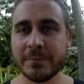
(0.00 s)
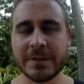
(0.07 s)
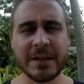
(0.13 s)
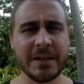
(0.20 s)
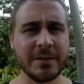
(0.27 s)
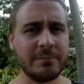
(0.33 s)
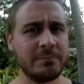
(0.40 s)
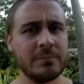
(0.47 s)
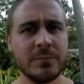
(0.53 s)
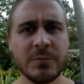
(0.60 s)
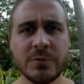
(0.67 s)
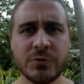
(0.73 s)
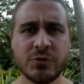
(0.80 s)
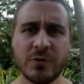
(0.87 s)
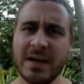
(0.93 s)
getting
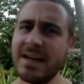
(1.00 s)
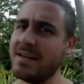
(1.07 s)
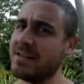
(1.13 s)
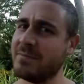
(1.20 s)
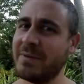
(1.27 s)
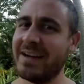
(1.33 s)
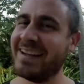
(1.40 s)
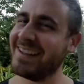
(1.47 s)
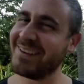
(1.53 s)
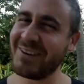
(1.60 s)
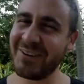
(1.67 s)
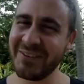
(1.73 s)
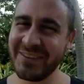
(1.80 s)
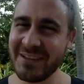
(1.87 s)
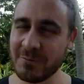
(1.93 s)
drained by
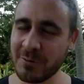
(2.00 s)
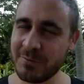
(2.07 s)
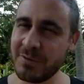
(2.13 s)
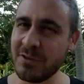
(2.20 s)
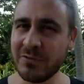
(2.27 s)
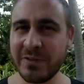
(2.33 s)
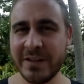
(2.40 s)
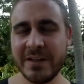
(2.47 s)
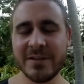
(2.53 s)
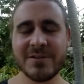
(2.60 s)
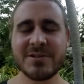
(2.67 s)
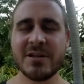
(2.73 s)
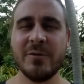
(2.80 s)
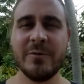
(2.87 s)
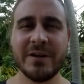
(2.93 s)
all the review
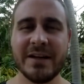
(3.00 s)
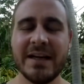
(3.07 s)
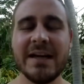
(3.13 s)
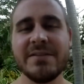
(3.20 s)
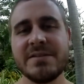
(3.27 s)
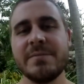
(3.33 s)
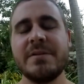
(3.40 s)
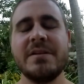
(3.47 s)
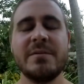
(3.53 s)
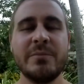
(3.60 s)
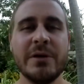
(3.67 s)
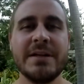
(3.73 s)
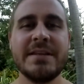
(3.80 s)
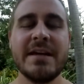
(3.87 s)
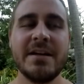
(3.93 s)
videos, so I wanted to have something to
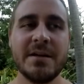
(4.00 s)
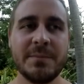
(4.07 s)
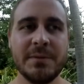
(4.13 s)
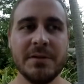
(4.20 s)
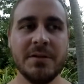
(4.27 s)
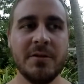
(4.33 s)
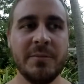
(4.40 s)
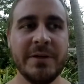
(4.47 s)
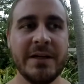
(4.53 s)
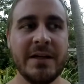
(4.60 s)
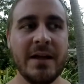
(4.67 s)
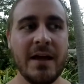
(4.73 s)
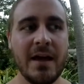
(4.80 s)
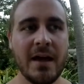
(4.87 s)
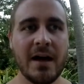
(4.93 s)
break that up a little
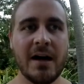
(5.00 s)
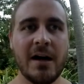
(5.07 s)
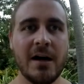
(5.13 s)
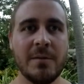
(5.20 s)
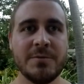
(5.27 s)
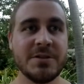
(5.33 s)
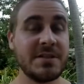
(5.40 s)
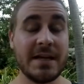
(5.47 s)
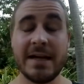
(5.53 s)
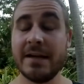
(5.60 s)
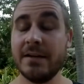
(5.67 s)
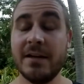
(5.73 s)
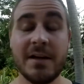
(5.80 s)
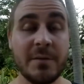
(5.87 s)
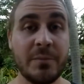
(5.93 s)
bit. I
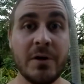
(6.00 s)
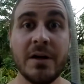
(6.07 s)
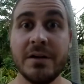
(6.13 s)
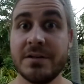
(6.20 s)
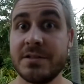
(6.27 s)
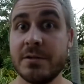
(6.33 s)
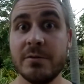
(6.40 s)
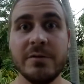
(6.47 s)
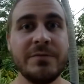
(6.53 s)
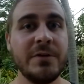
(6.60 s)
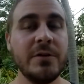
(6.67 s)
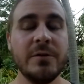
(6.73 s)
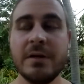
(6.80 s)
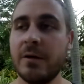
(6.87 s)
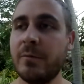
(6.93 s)
had a lot of products to
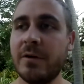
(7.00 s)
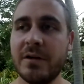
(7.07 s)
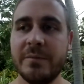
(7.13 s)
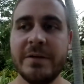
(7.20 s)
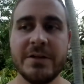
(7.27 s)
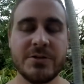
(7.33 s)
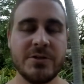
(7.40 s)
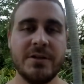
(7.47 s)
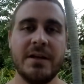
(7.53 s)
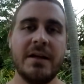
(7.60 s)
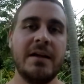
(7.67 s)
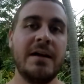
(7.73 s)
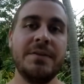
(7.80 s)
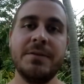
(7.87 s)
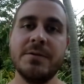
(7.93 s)
review, and I wanted to make sure that I
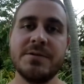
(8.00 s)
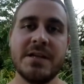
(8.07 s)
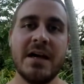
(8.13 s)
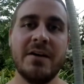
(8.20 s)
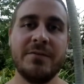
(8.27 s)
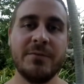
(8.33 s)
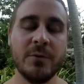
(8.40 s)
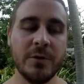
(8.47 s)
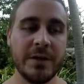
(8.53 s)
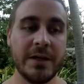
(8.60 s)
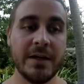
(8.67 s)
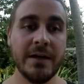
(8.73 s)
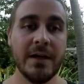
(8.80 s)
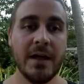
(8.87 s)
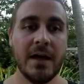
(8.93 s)
got those out for
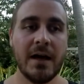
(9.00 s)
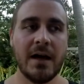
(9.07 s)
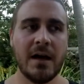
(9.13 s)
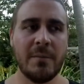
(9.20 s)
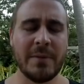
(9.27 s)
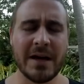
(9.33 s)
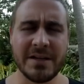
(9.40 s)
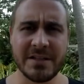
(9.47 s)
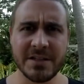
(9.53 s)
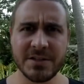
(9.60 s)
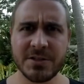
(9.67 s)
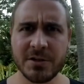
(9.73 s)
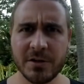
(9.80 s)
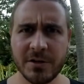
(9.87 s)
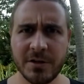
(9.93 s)
you. I did
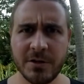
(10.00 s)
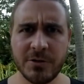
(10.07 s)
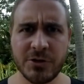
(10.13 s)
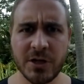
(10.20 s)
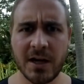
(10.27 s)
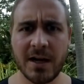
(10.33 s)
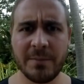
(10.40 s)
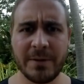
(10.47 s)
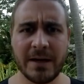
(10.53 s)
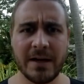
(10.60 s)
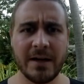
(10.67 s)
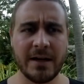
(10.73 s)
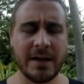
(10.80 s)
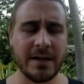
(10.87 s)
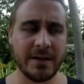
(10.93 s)
start a new job.
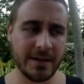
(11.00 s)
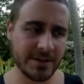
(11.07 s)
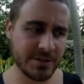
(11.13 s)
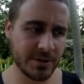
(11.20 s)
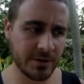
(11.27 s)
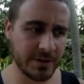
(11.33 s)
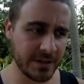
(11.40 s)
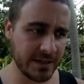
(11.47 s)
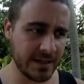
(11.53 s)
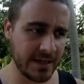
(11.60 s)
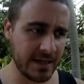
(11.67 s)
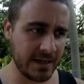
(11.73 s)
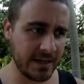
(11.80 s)
I started